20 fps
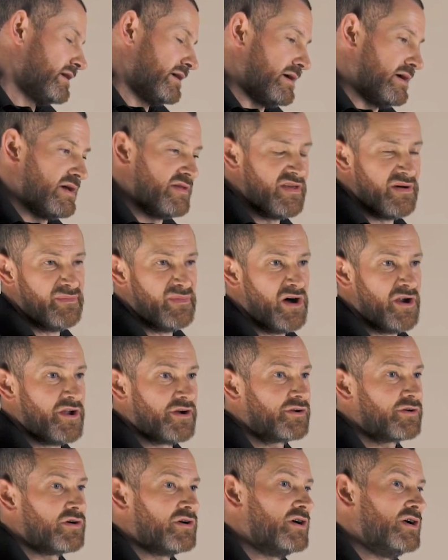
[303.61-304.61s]
the
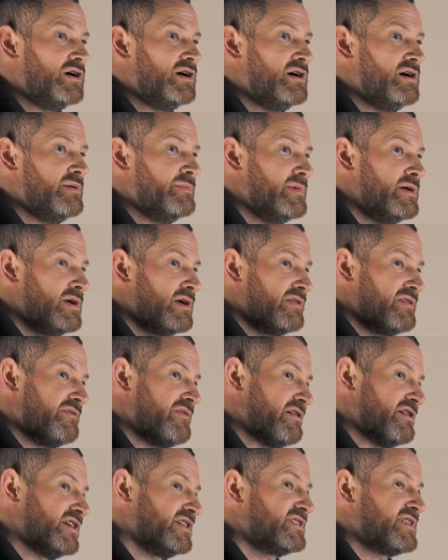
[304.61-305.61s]
monochrome, the
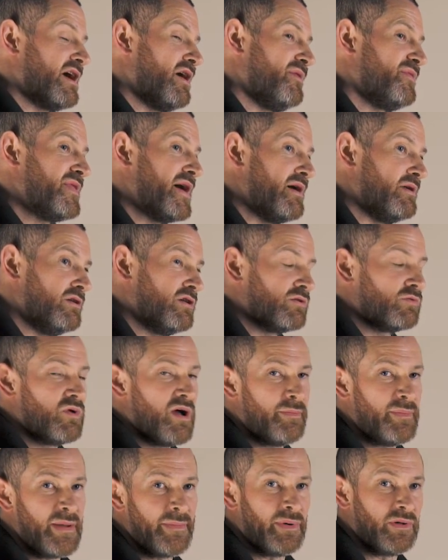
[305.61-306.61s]
very stealthed out look
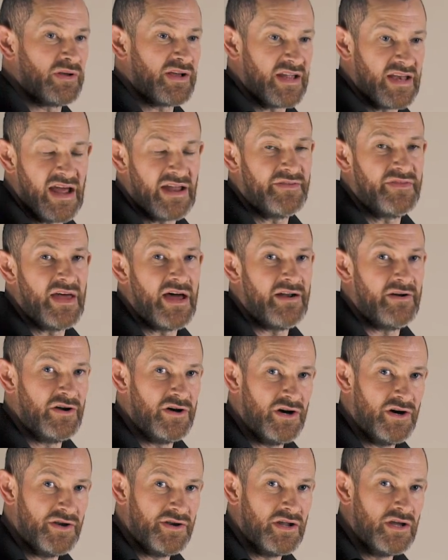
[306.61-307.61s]
where people can add their
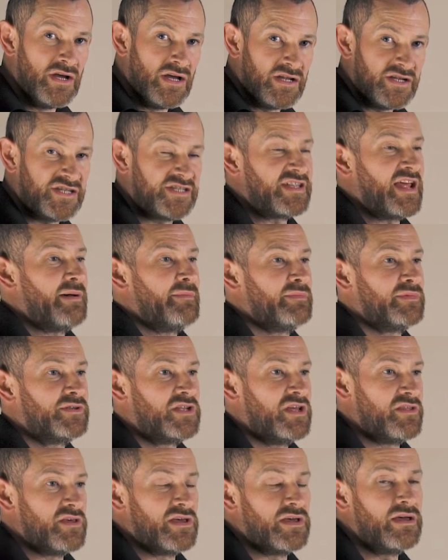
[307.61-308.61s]
own stamp
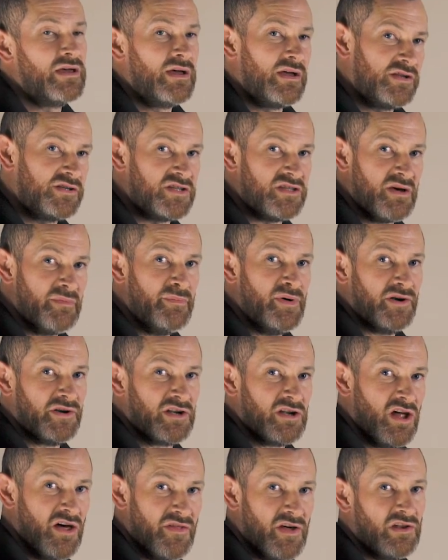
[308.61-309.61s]
to the
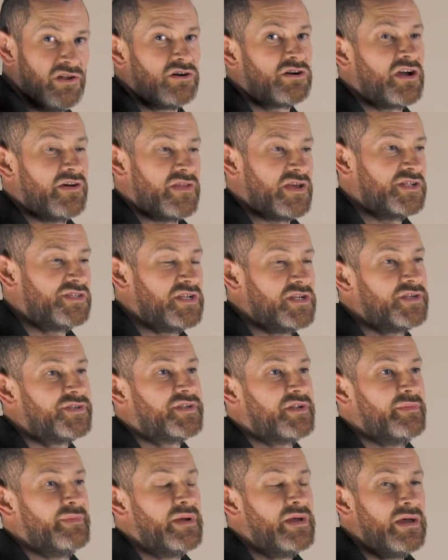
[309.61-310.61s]
bundle or the look of the
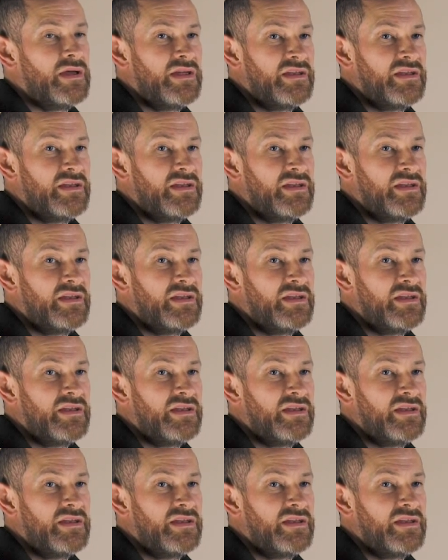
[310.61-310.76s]
system.